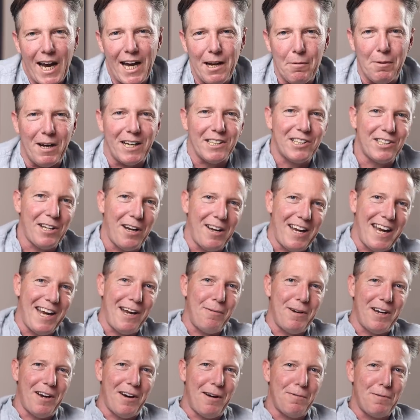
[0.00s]
Anyway, so
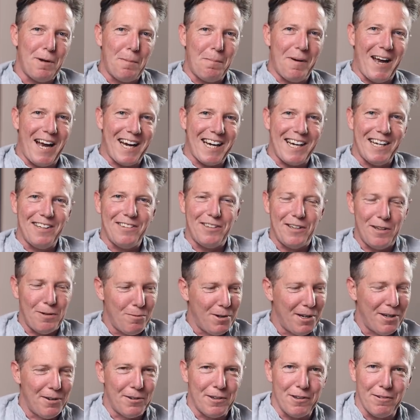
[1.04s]
here we are. We're back into the
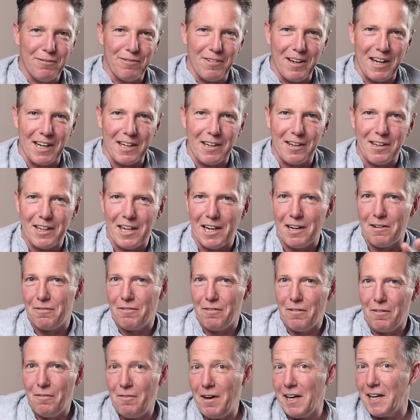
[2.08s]
world of like kind
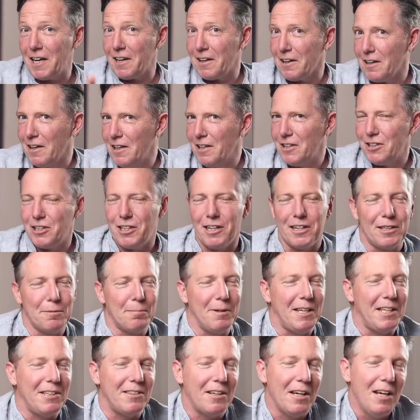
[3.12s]
of regular shutter
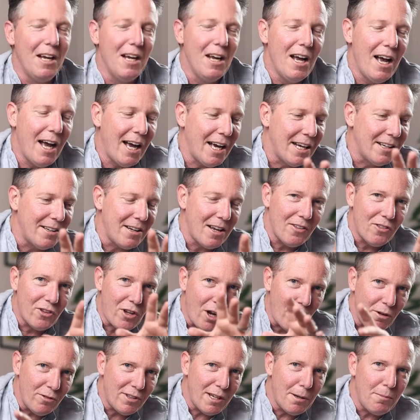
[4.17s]
speeds. And
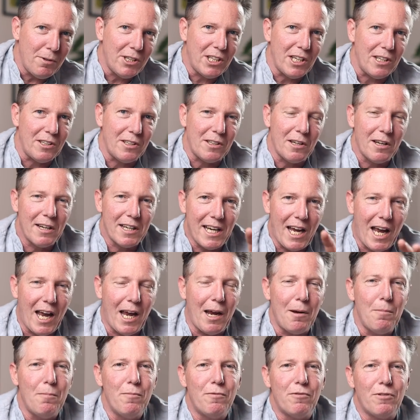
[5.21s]
those images
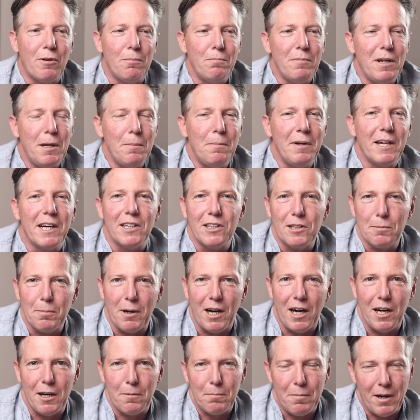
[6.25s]
came from me being
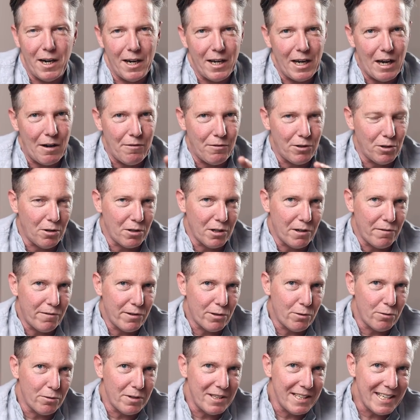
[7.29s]
inspired by a
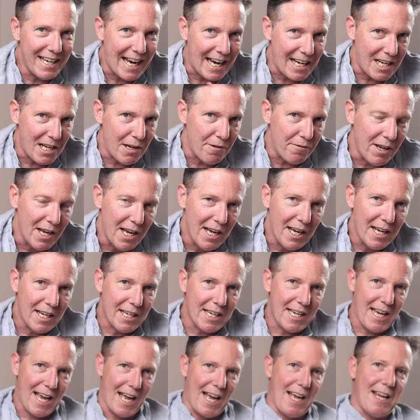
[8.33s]
photographer called Nadav
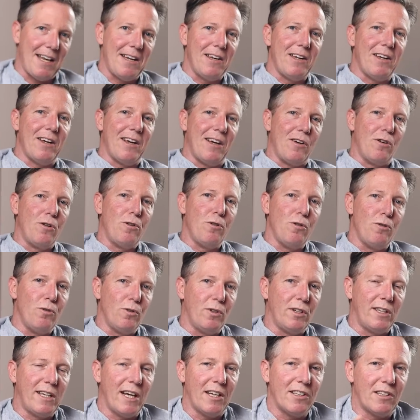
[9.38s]
Kander, who
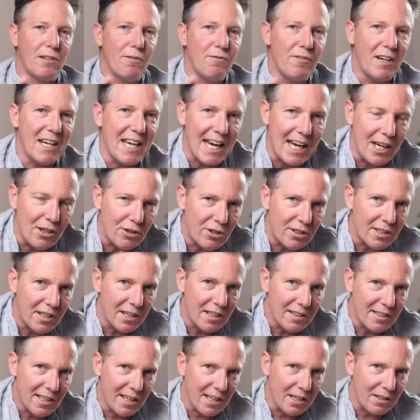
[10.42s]
does some very
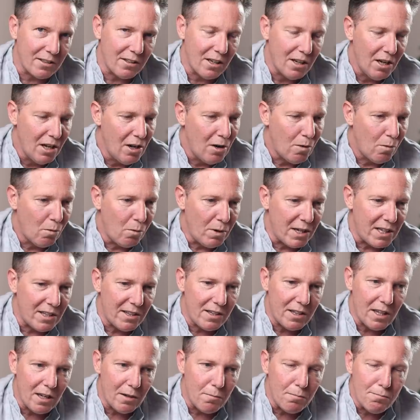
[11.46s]
interesting things
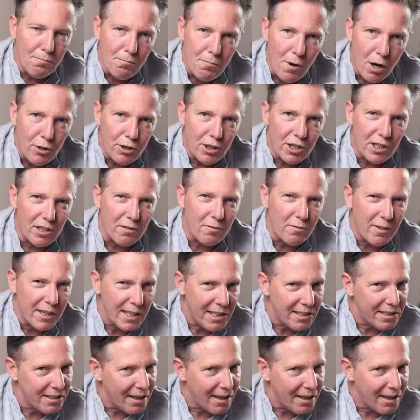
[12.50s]
with motion, very